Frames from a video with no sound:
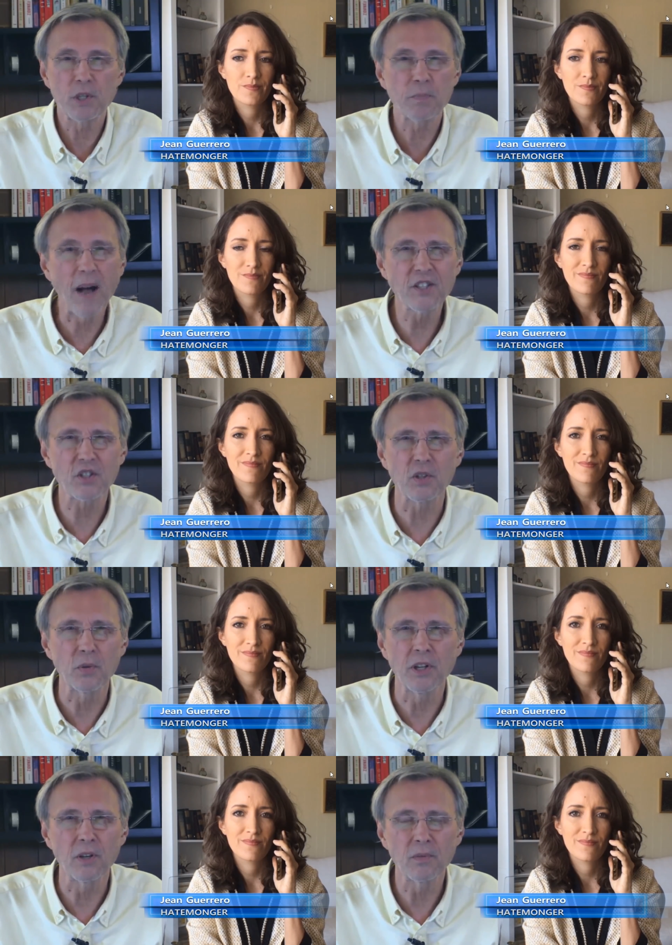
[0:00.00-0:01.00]
Speaker 1: almost no
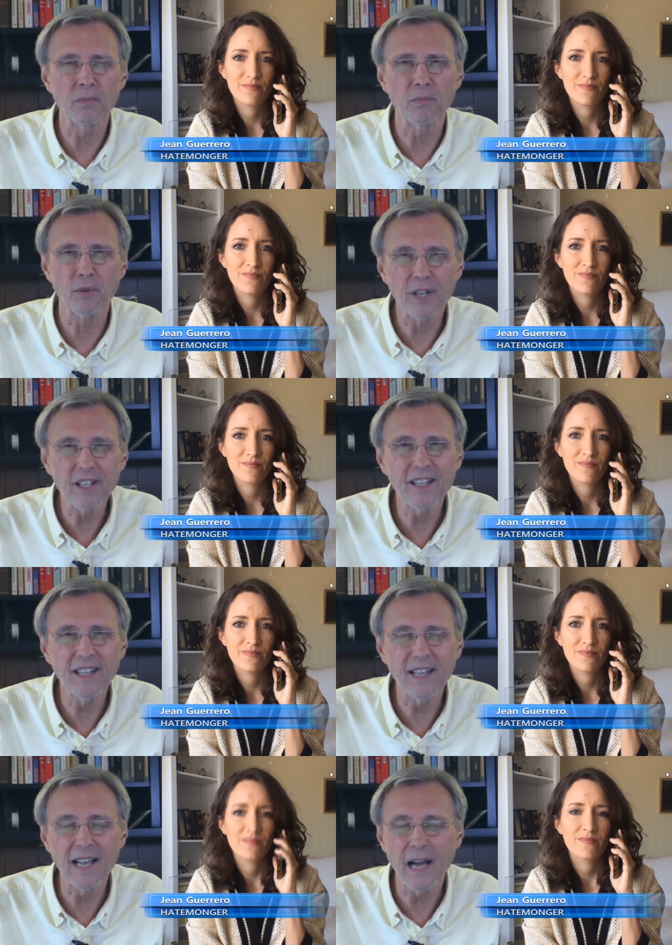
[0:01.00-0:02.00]
response to. You know,
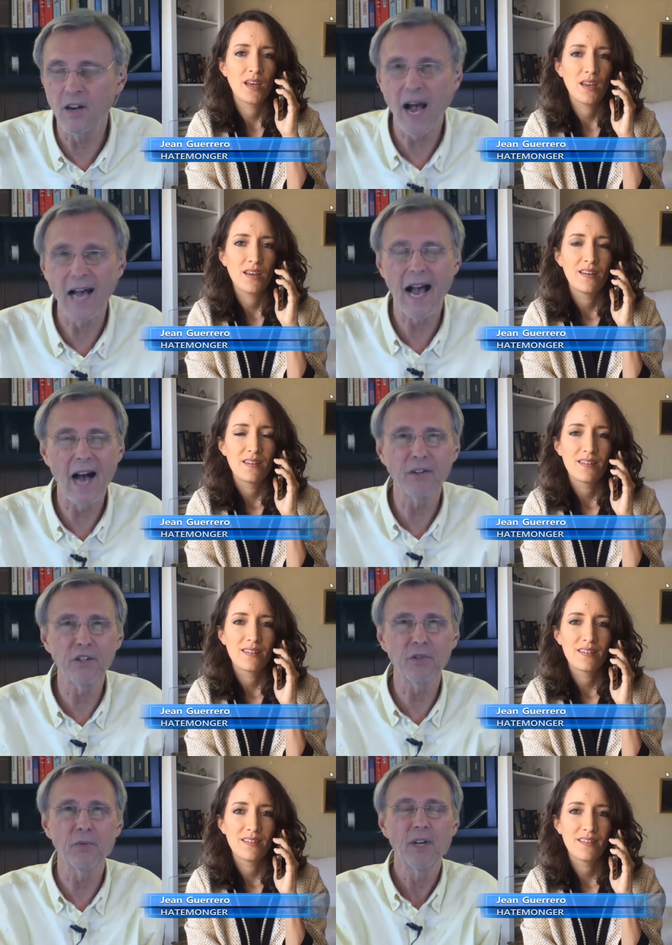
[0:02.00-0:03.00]
really, I mean, you
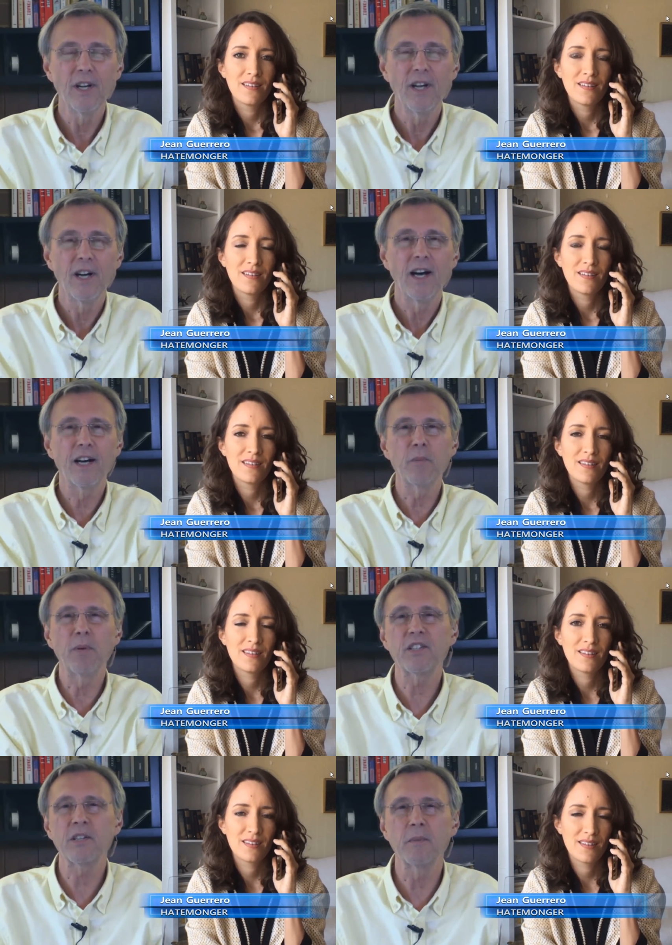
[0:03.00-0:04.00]
know, how do you
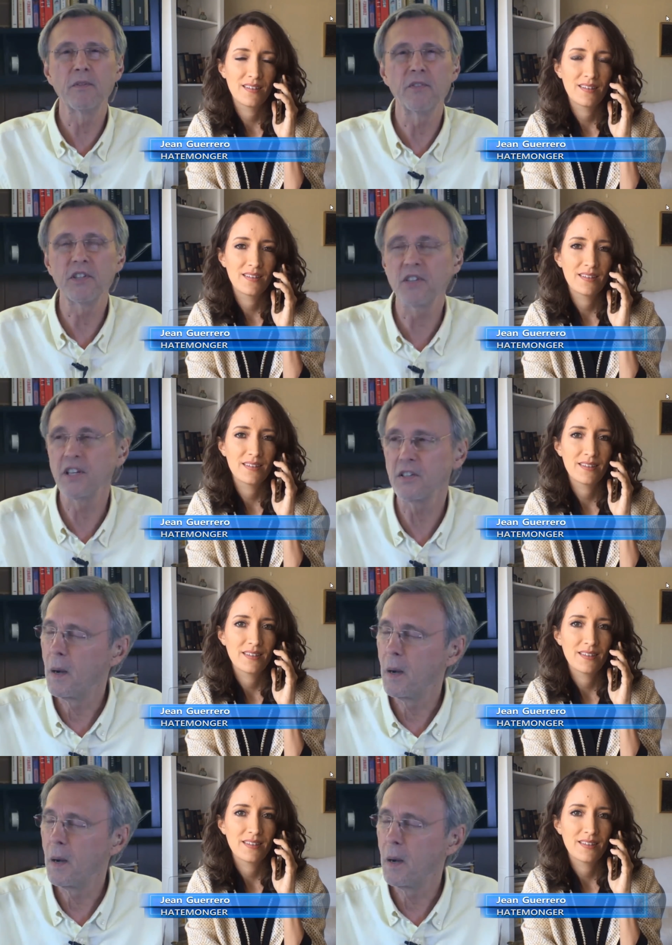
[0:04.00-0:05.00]
rebut some
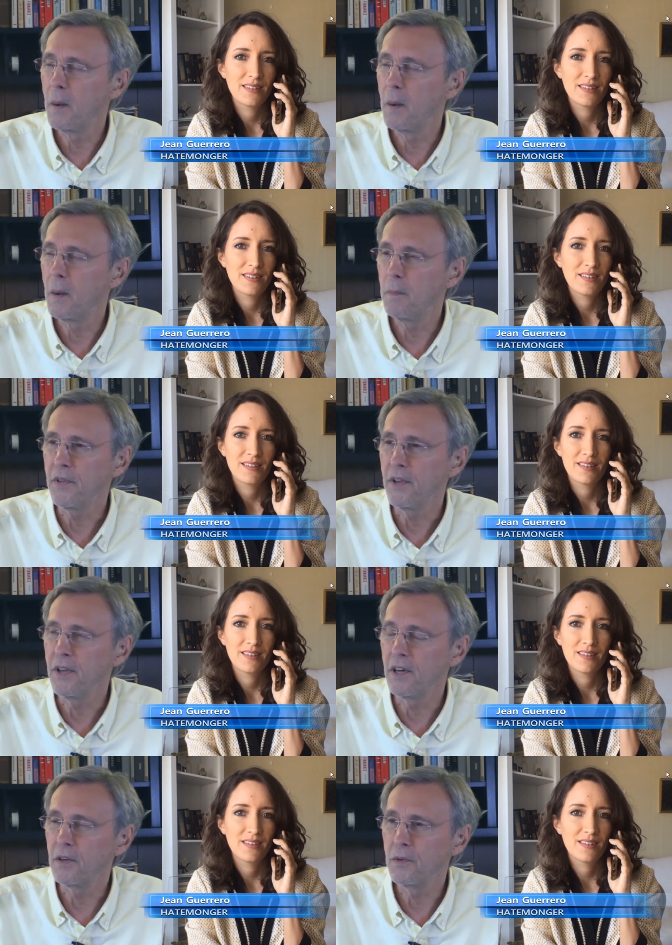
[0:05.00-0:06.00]
of these things?
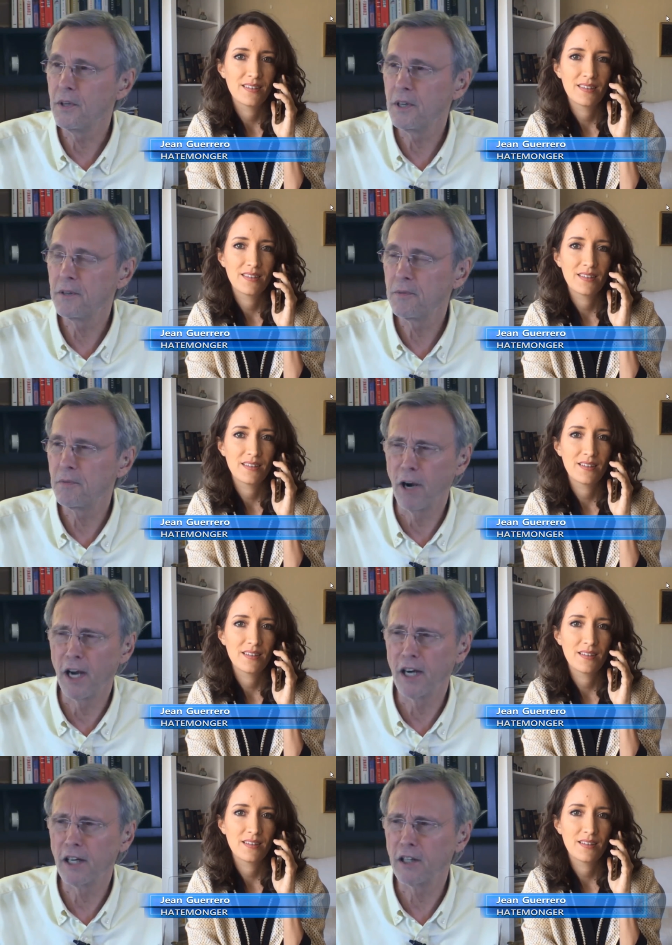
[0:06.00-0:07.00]

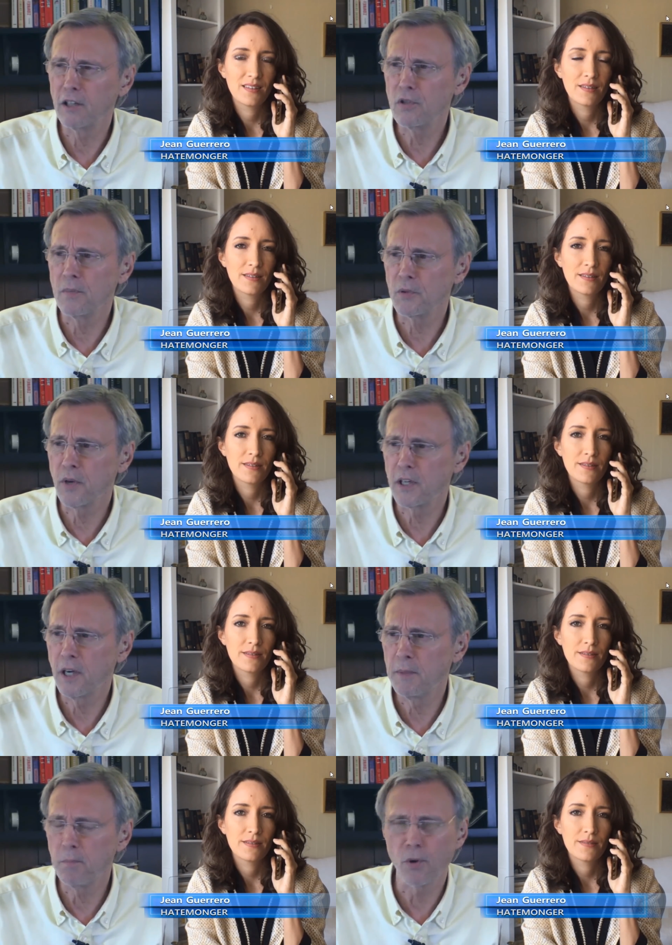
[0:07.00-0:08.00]
Radical
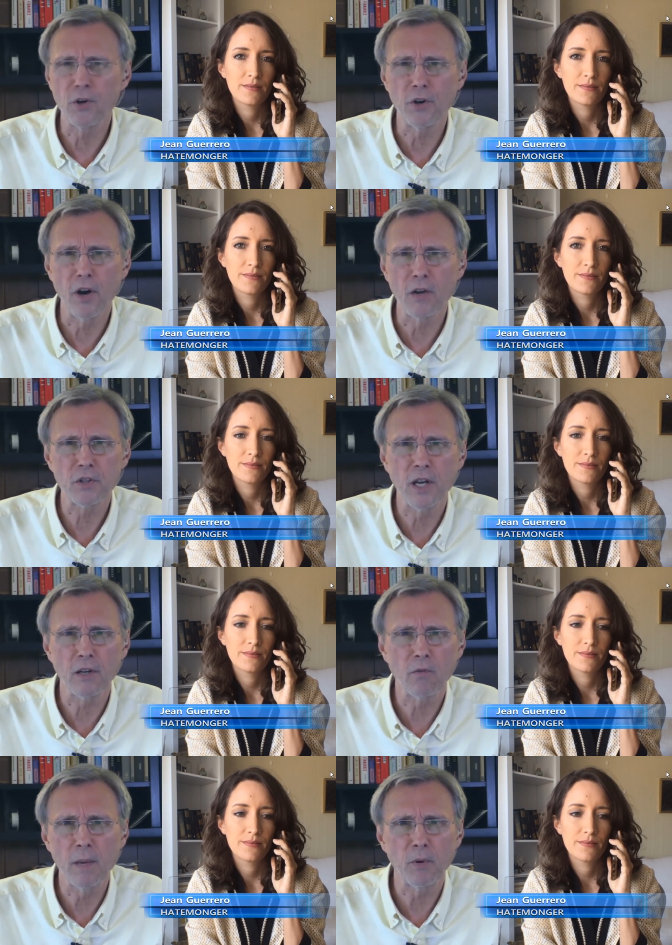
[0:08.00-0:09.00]
Muslims want to come and
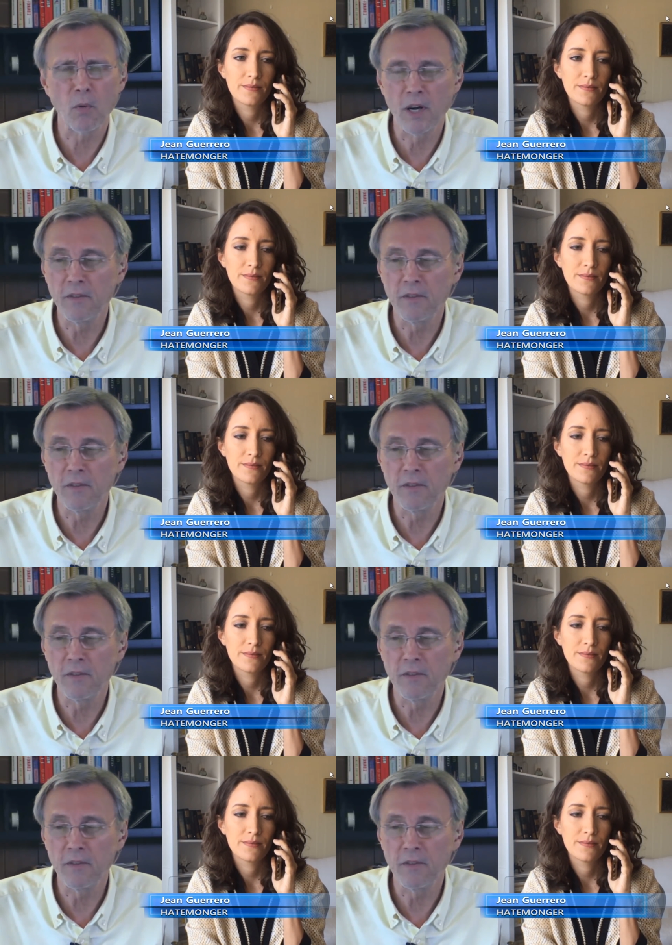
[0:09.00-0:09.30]
burn your house